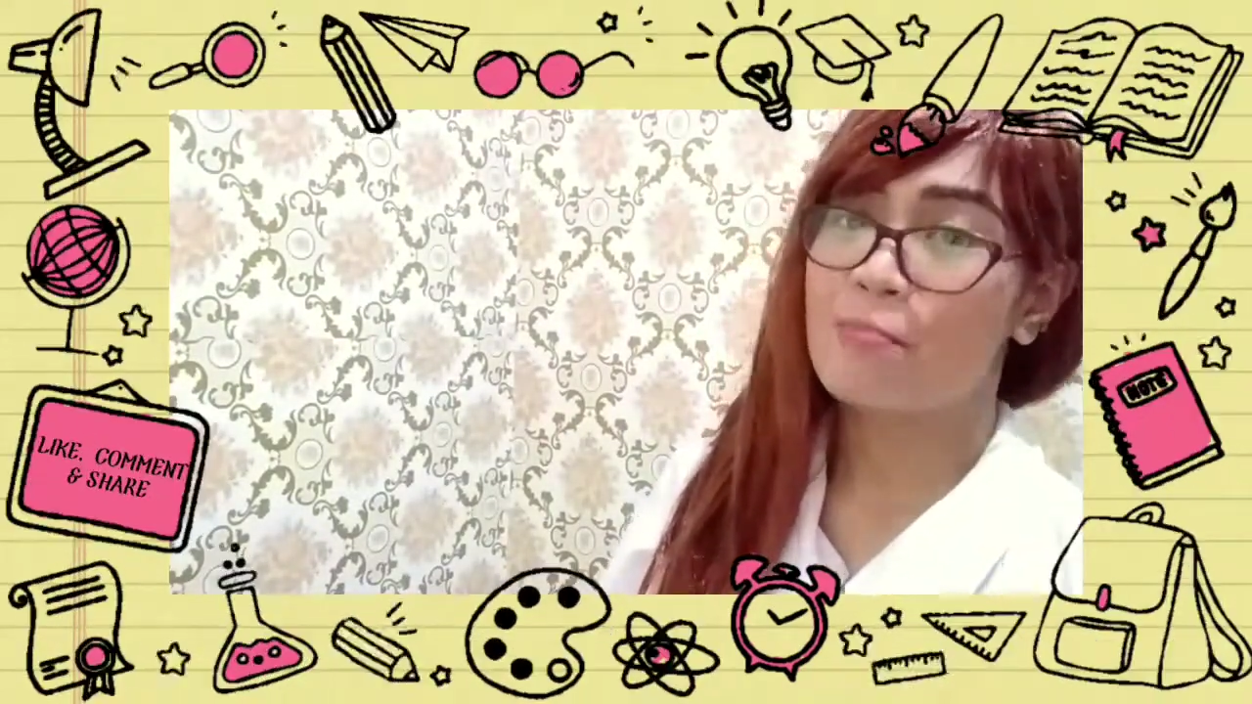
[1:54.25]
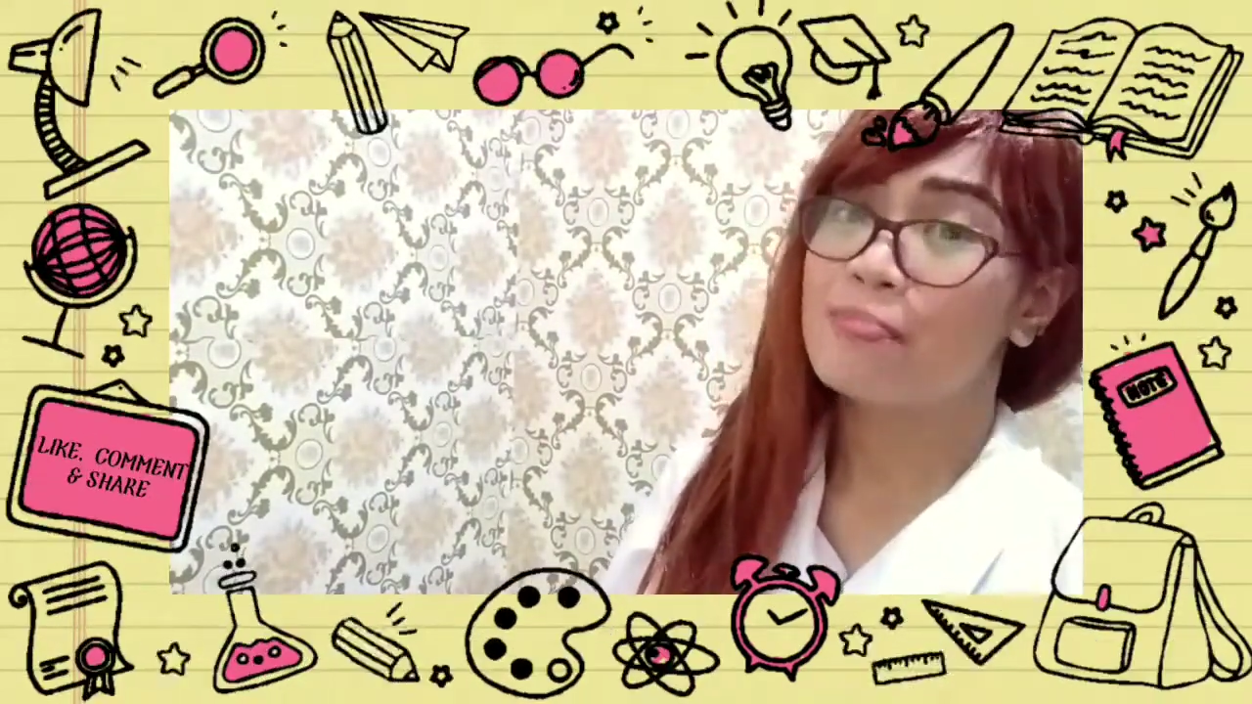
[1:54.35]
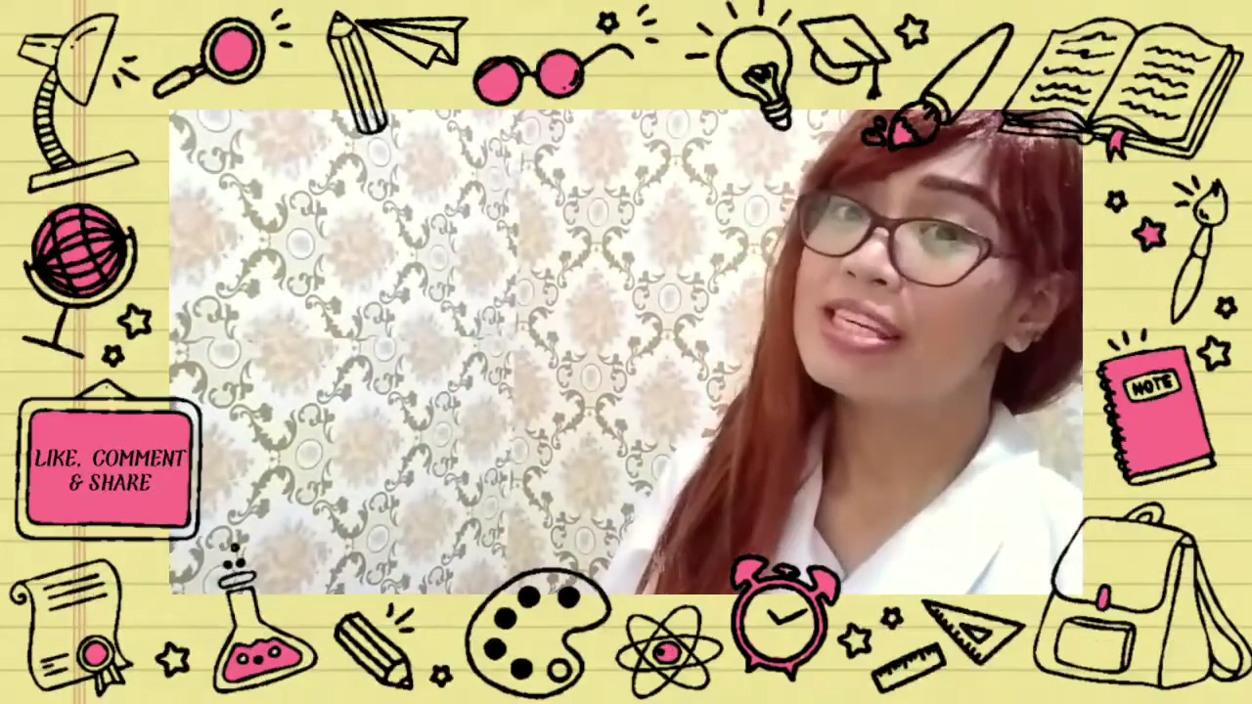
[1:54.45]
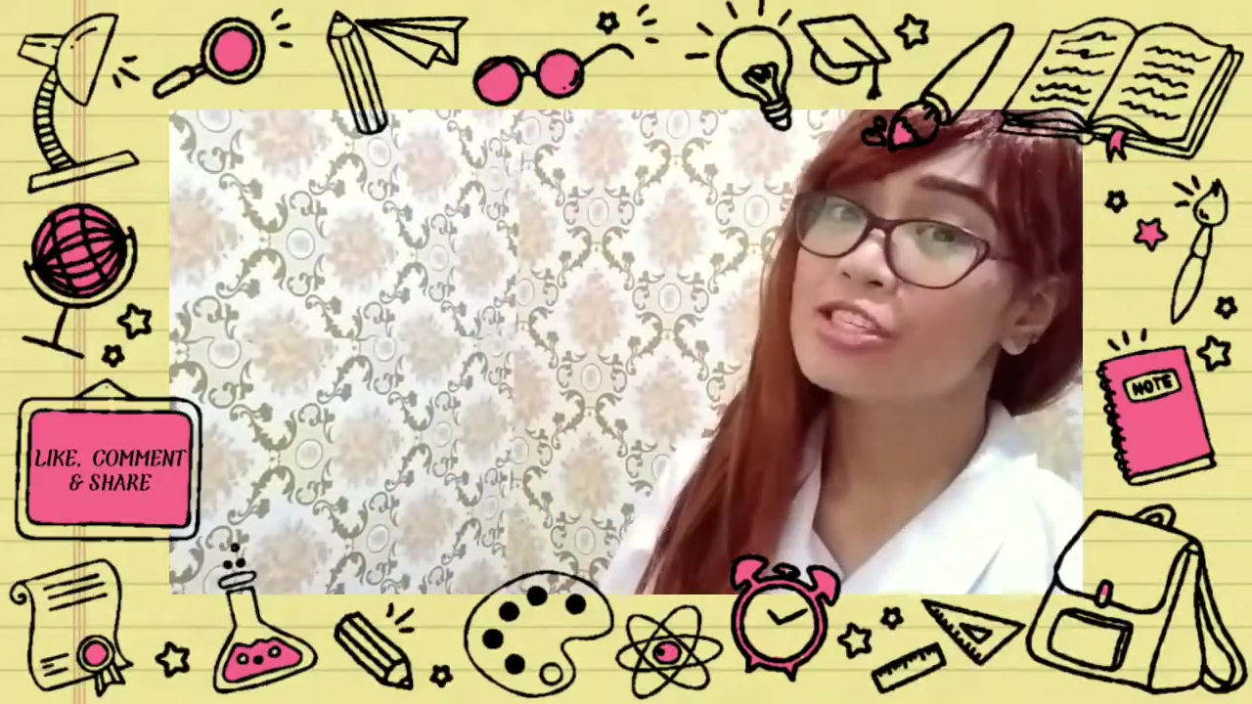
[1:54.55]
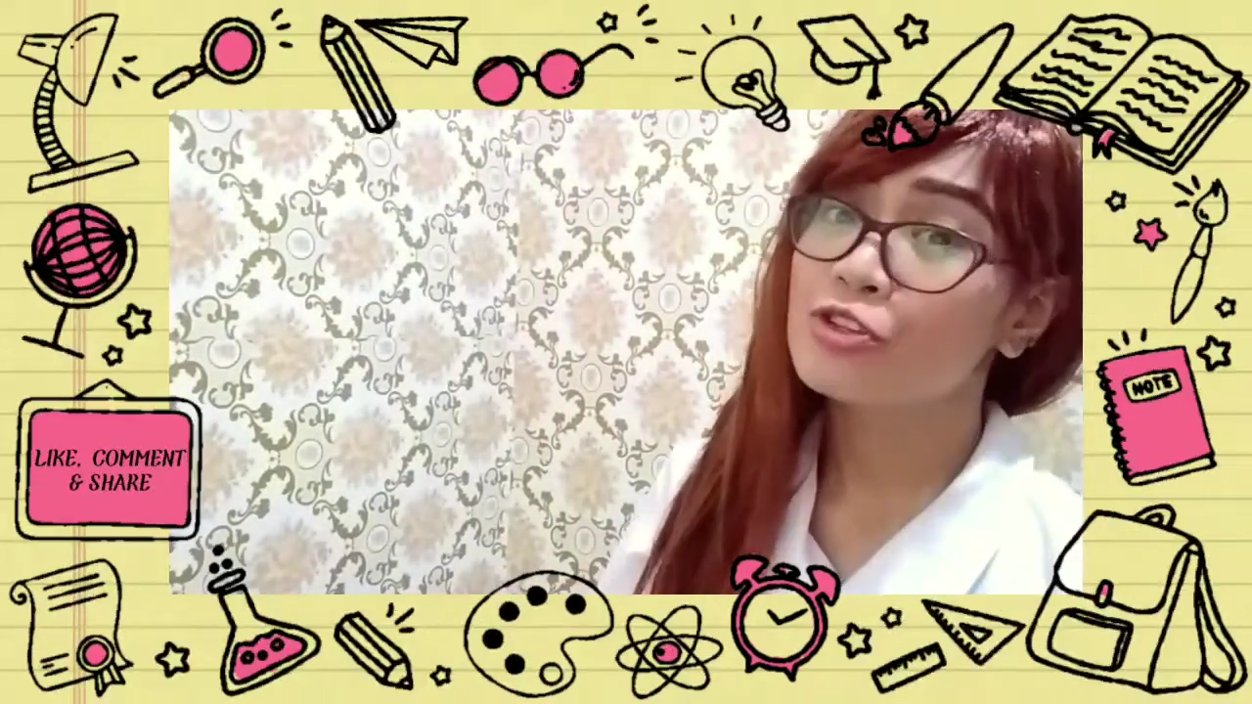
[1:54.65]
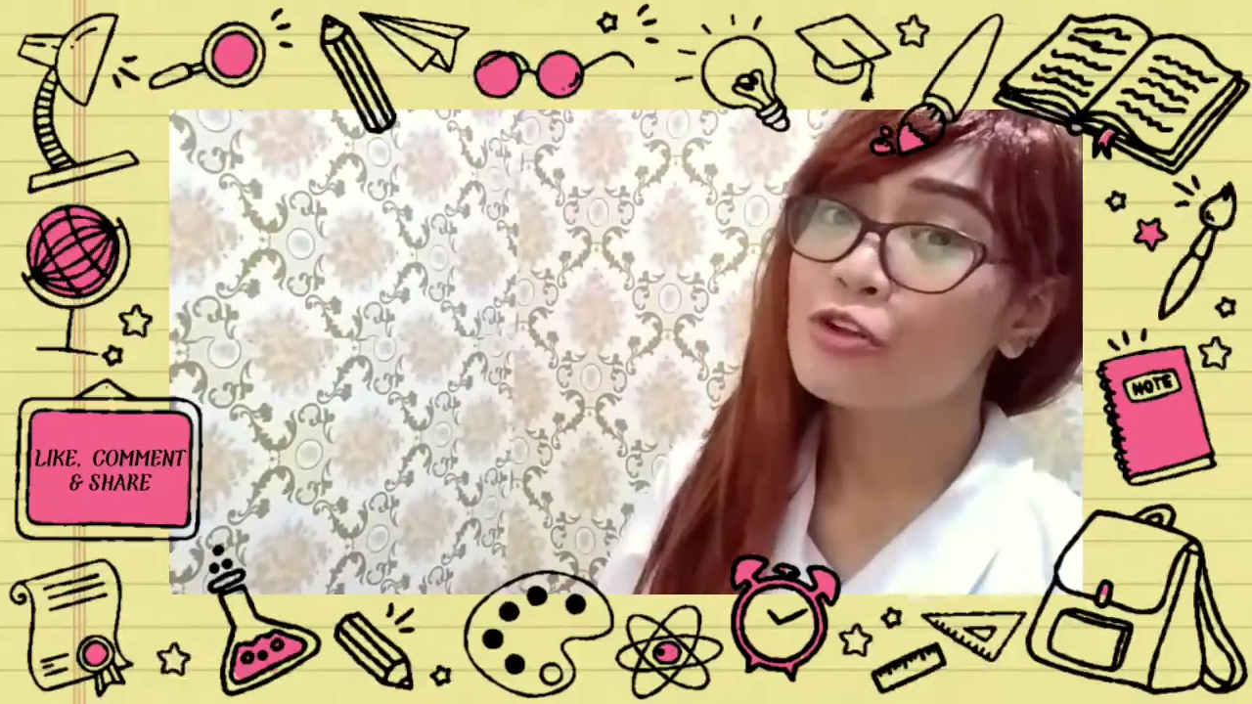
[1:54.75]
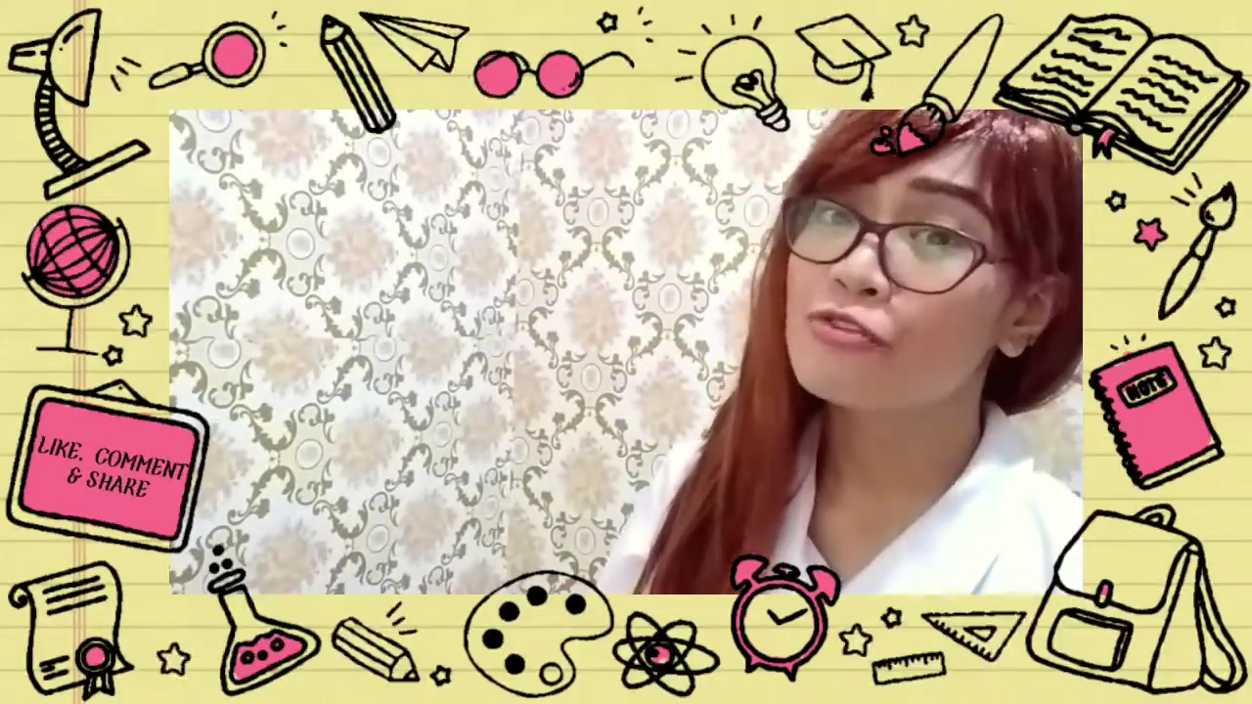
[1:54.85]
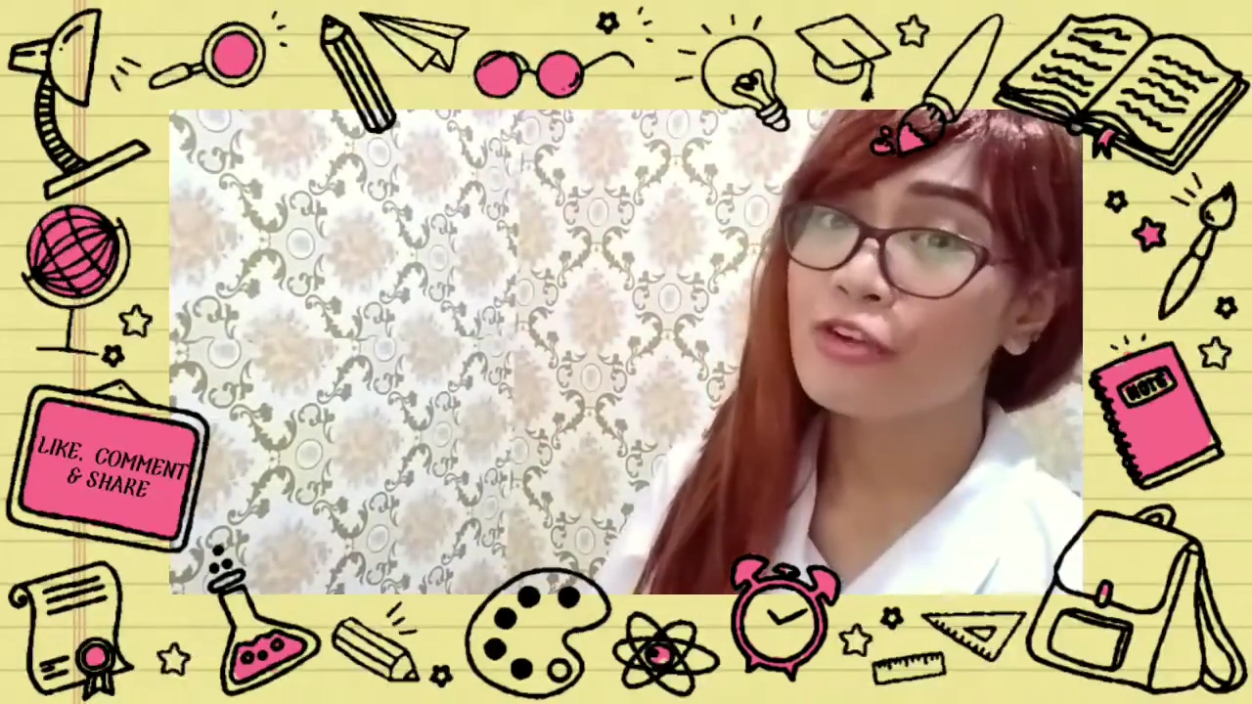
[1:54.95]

Please don't